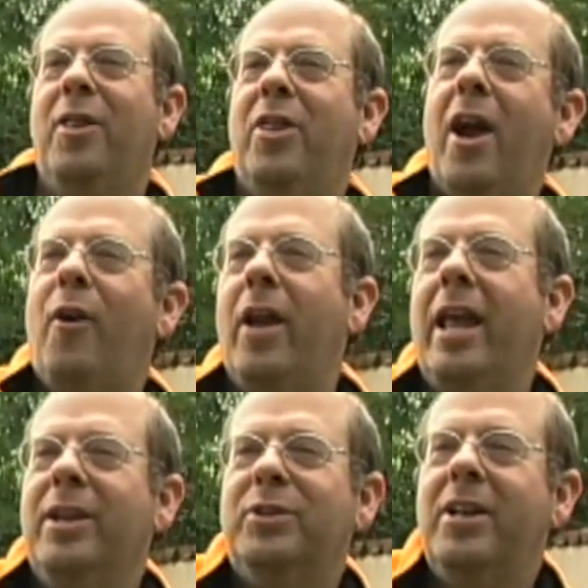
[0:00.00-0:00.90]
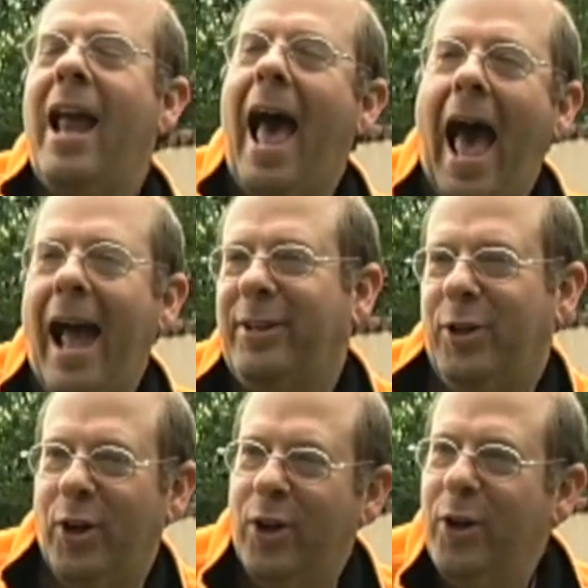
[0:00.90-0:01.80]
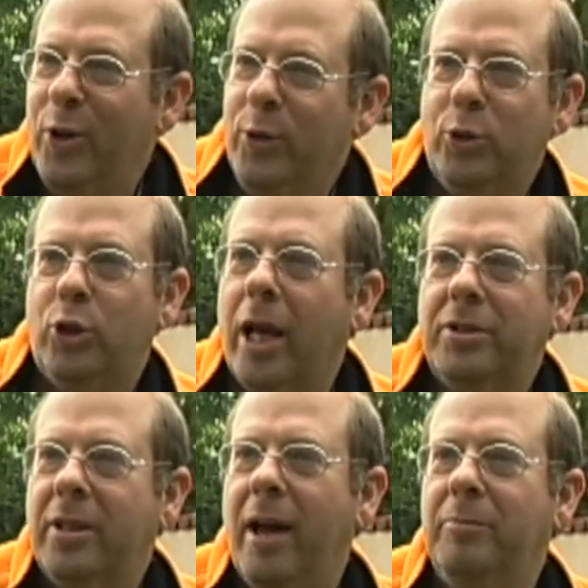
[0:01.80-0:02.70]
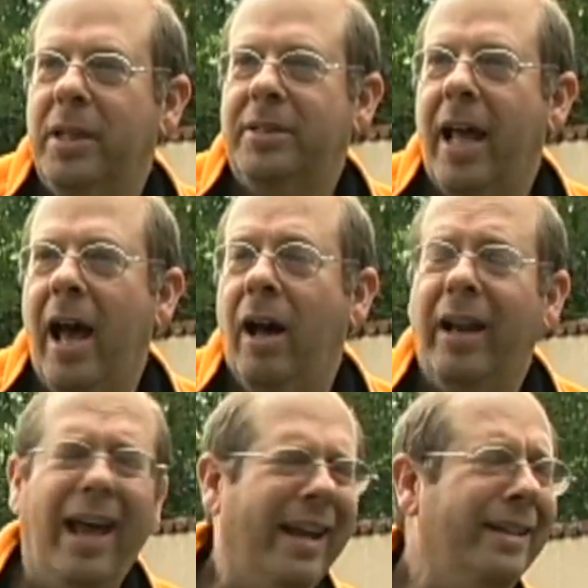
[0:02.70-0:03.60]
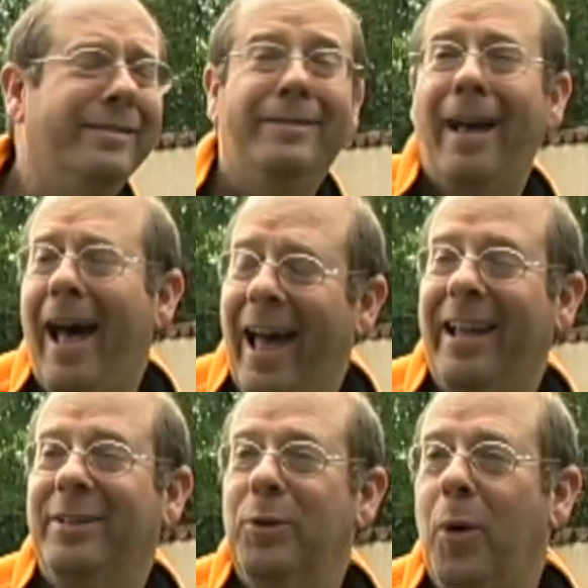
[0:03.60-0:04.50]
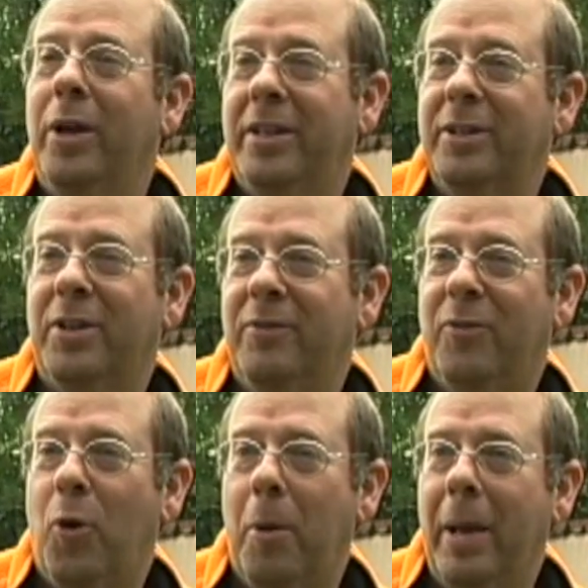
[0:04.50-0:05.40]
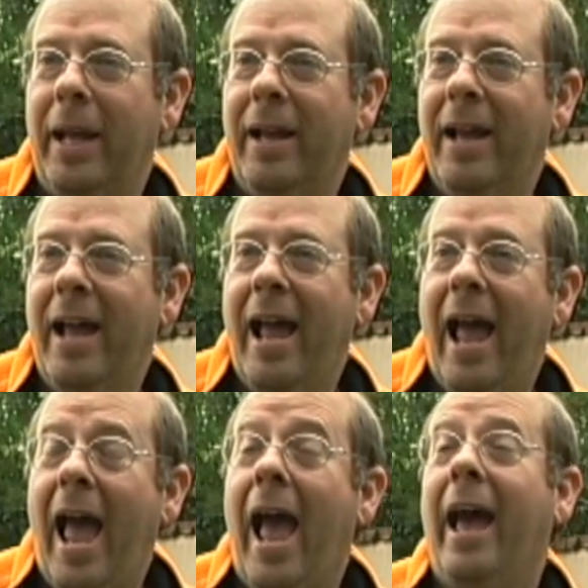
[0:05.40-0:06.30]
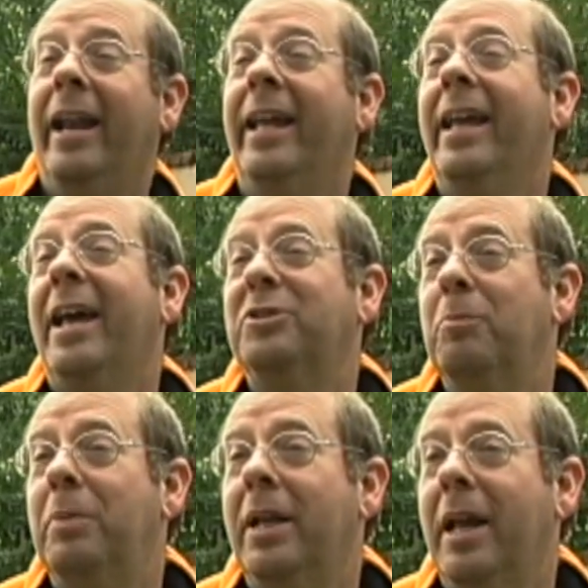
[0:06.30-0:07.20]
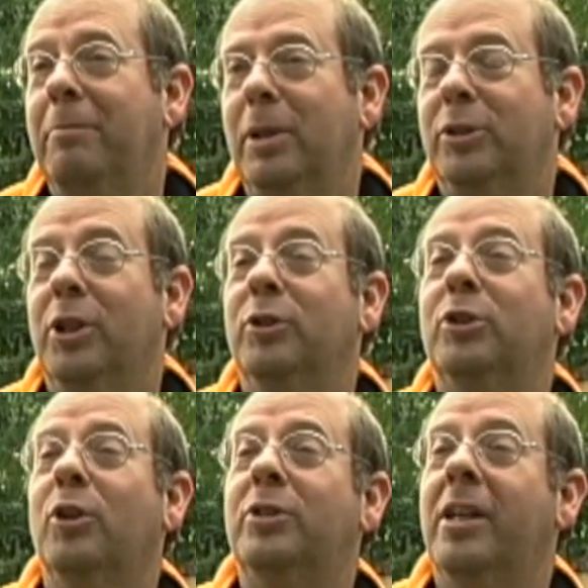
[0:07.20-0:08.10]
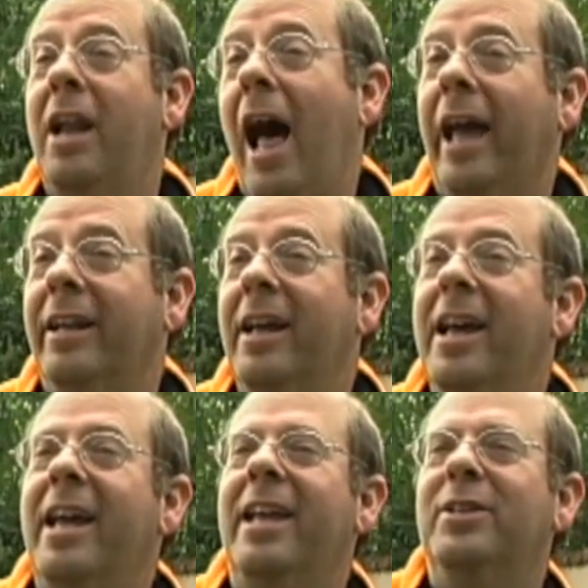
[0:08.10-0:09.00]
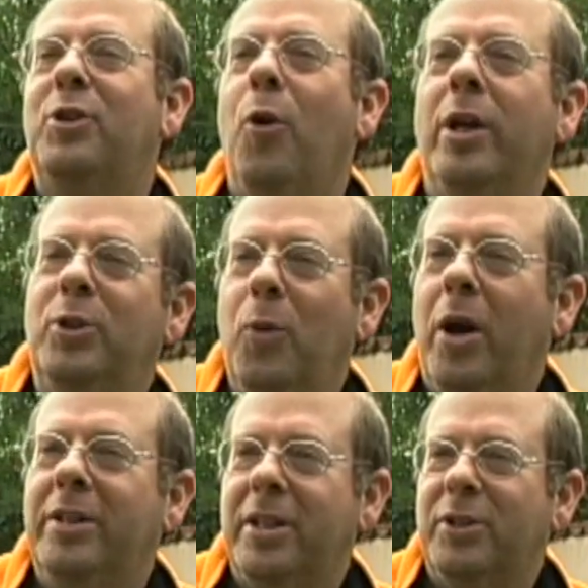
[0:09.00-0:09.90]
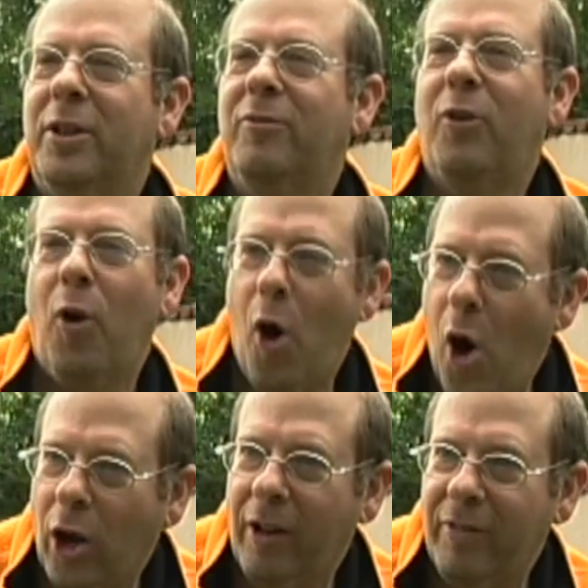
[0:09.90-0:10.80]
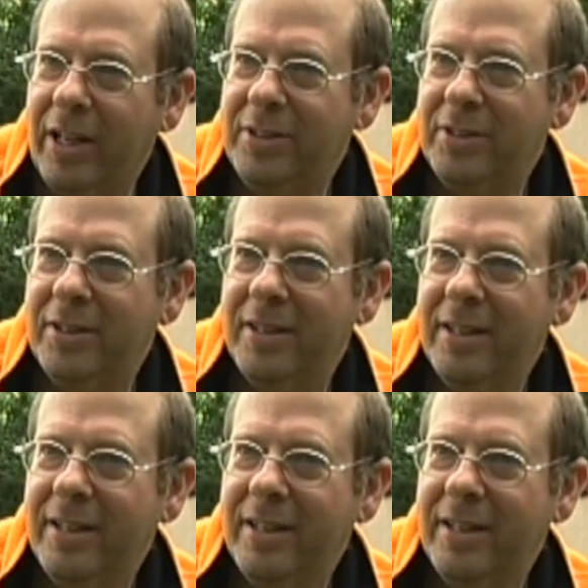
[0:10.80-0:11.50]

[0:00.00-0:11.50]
There is an actor who's just come to town and he's dying to audition for me. And he hasn't been able to. So tonight, he's going to audition for all of us.